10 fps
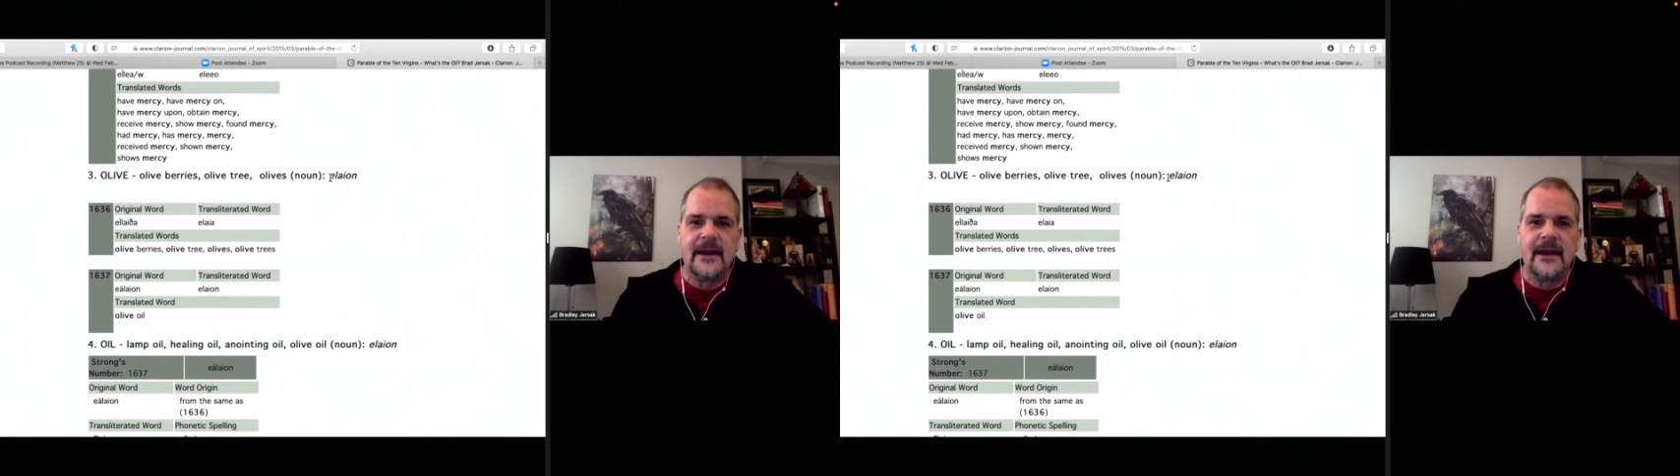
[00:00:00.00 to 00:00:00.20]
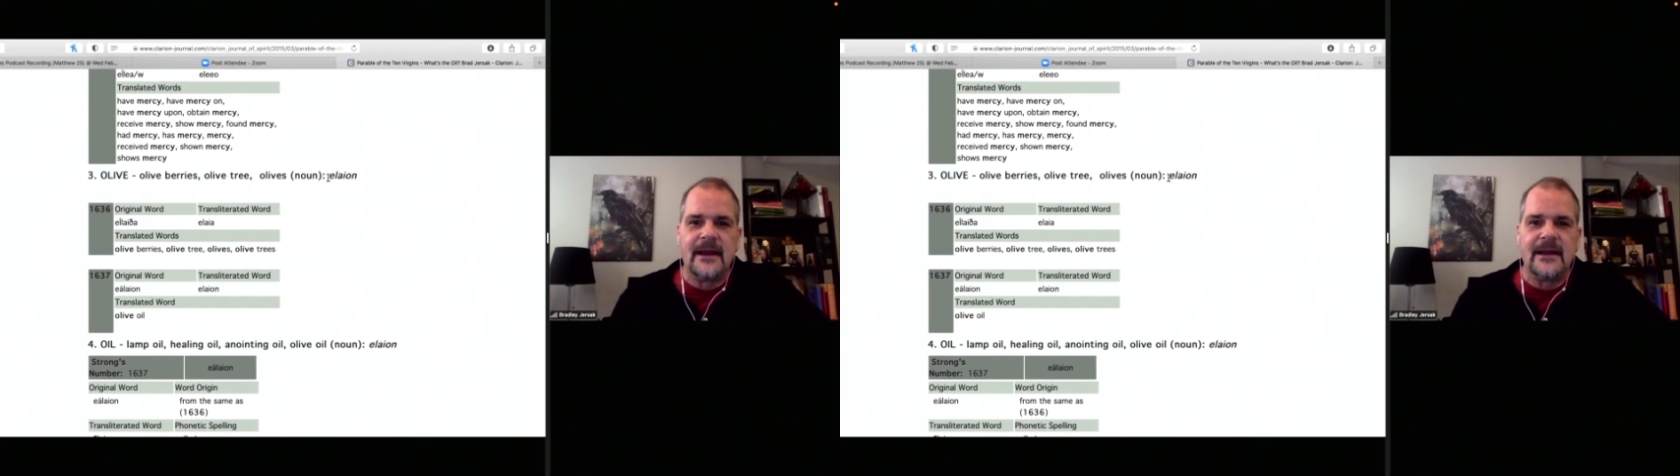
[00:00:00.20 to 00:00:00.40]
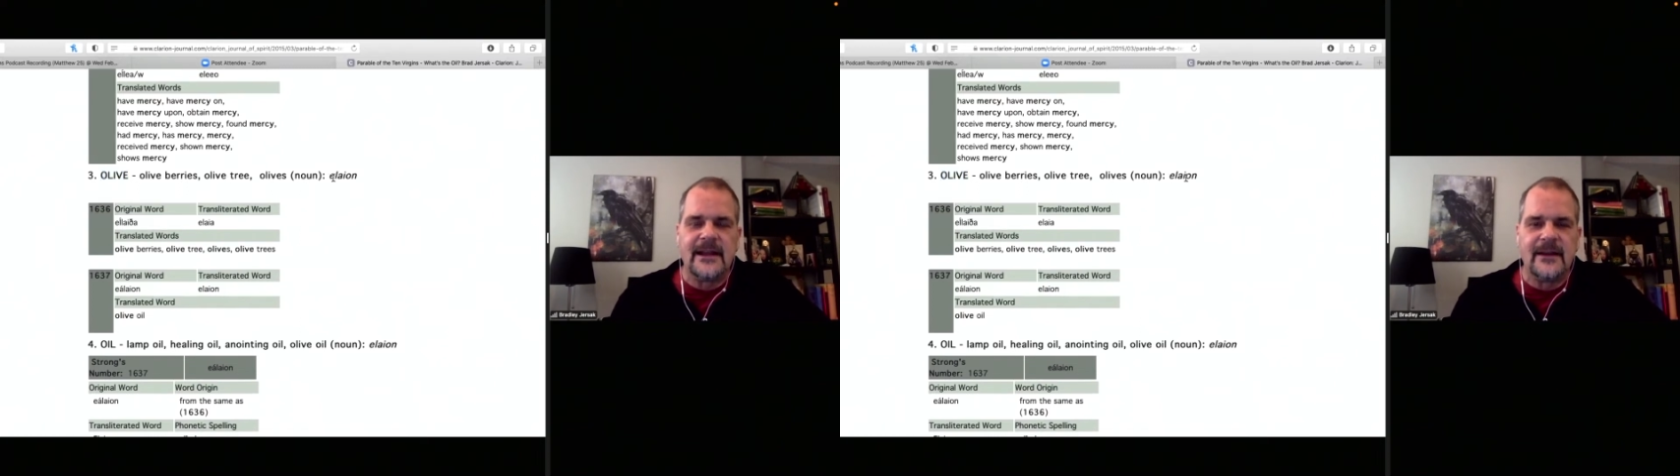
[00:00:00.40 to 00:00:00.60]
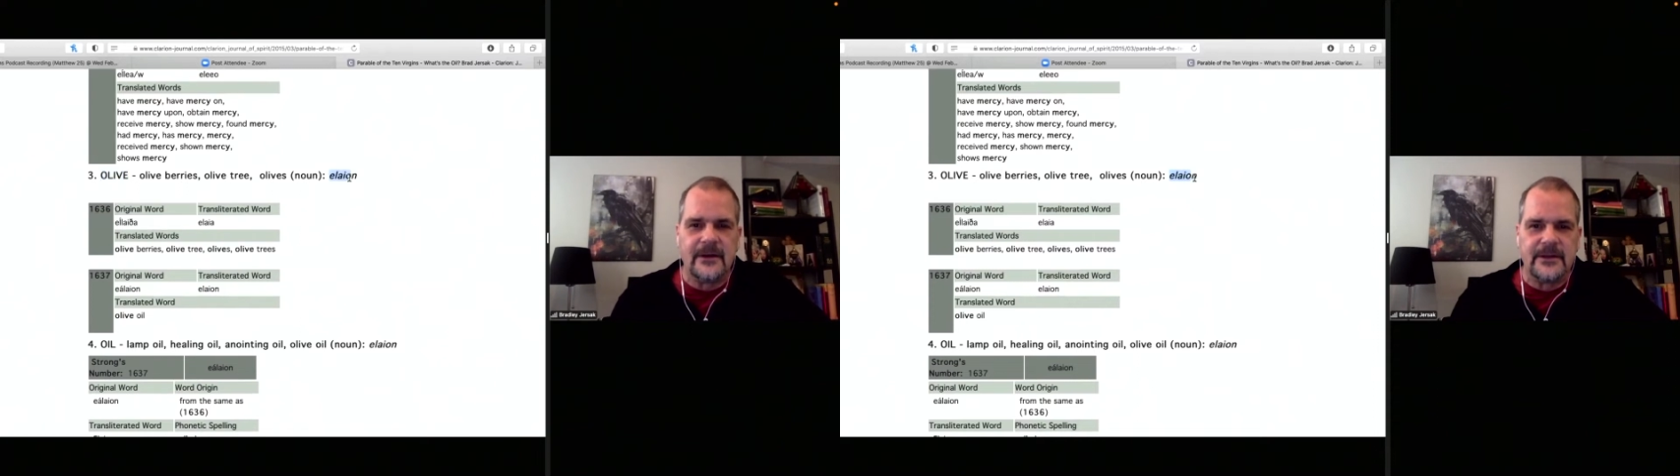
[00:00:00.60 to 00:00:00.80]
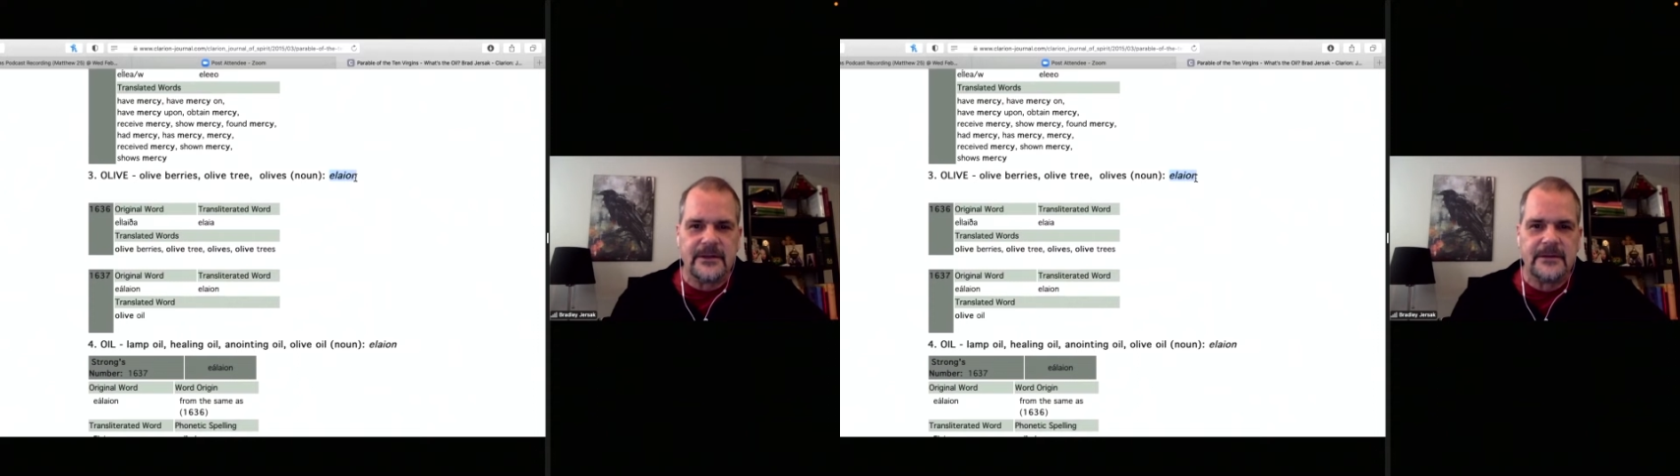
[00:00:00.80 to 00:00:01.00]

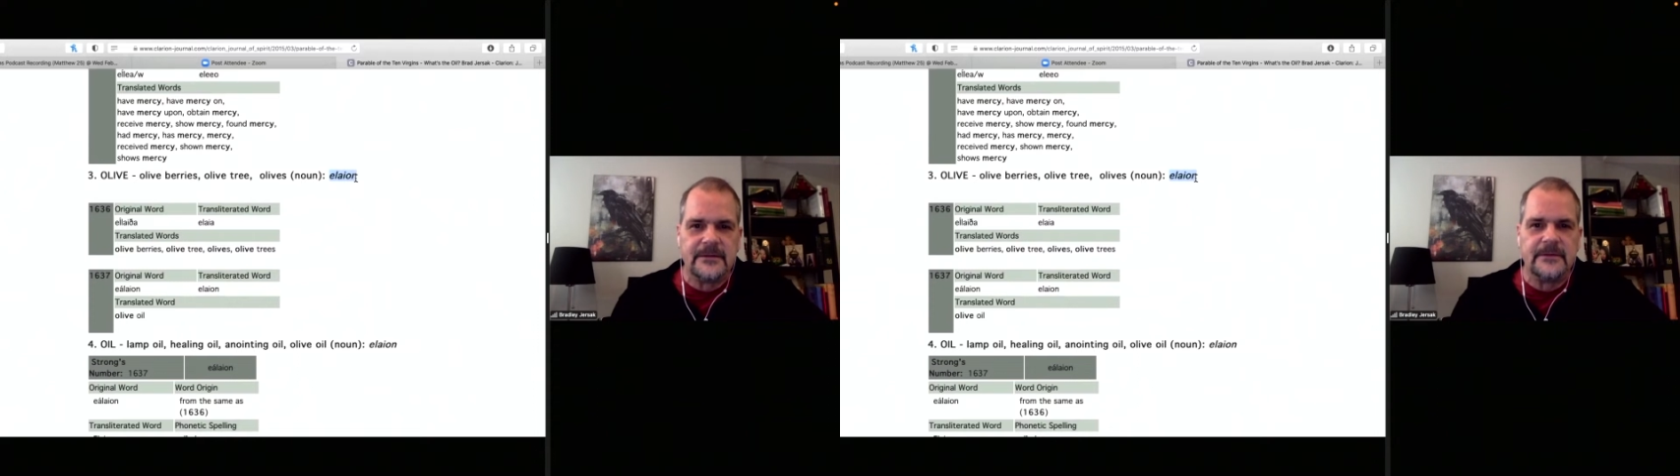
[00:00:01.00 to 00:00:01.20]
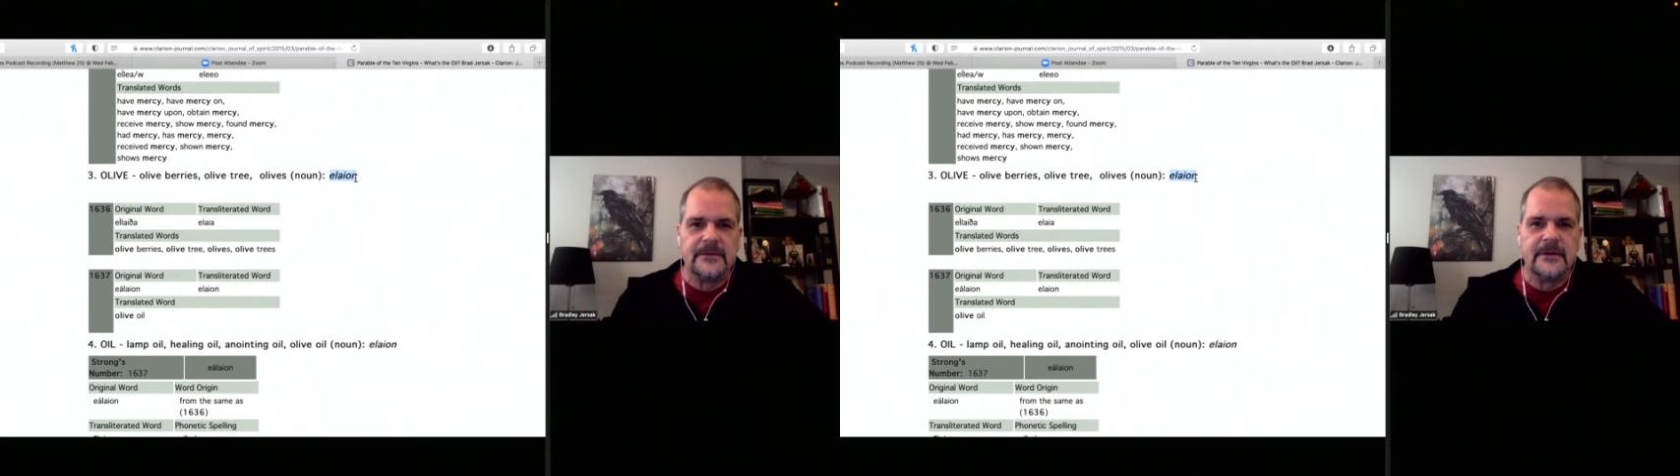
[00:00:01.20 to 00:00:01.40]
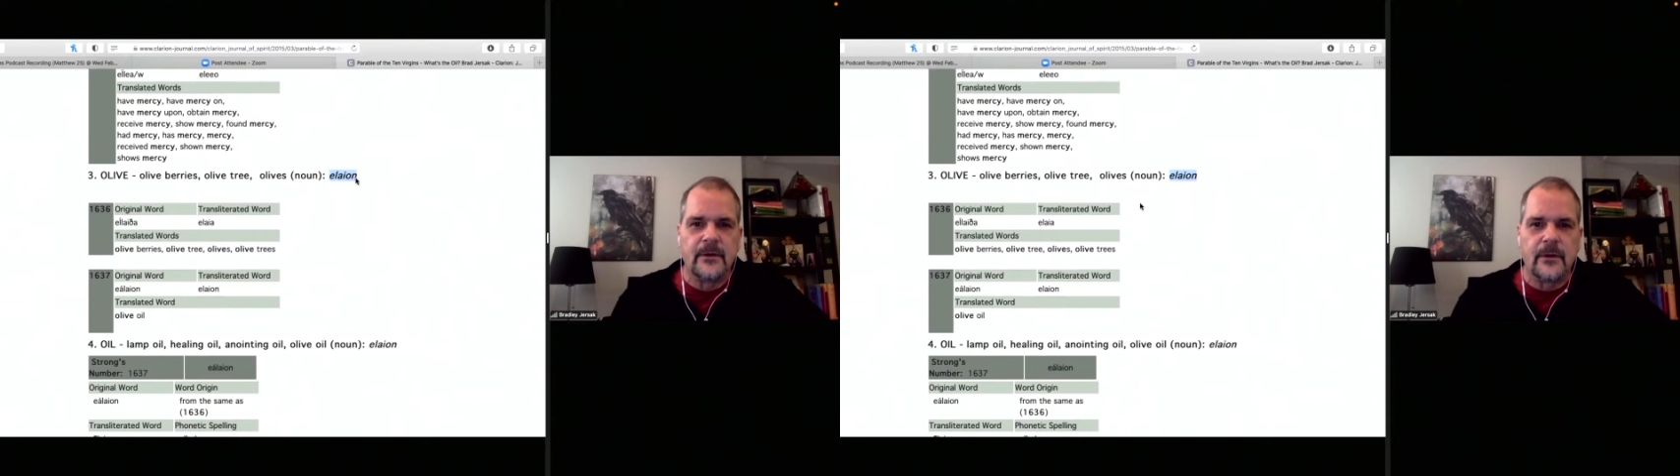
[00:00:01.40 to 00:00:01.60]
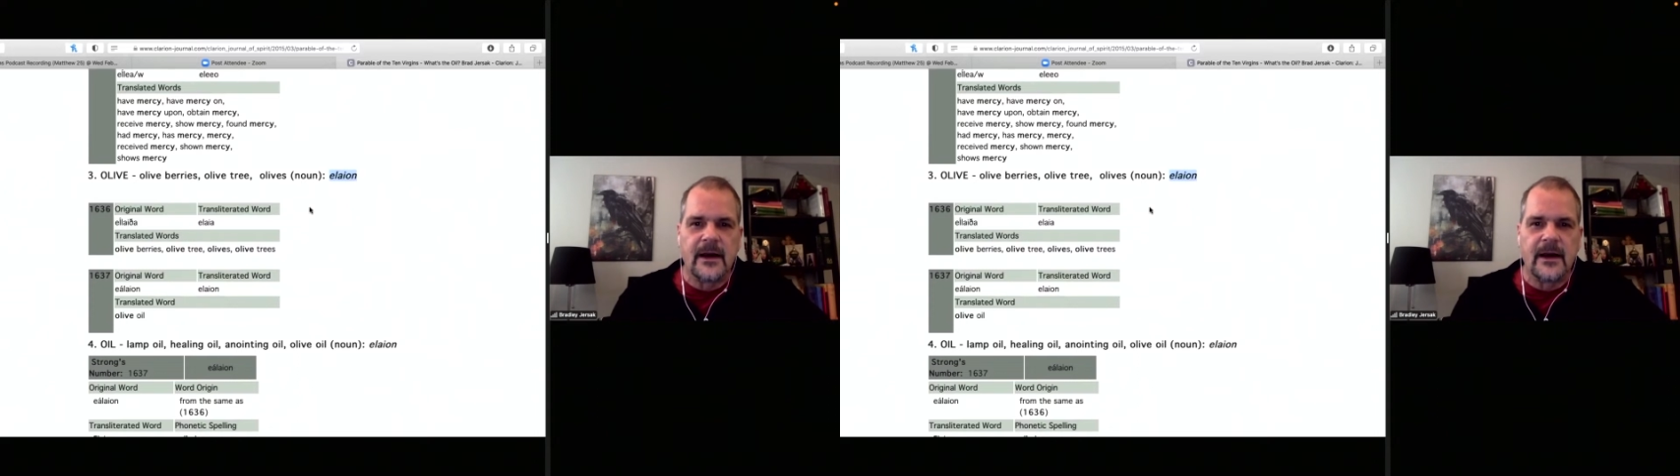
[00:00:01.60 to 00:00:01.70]
eleon or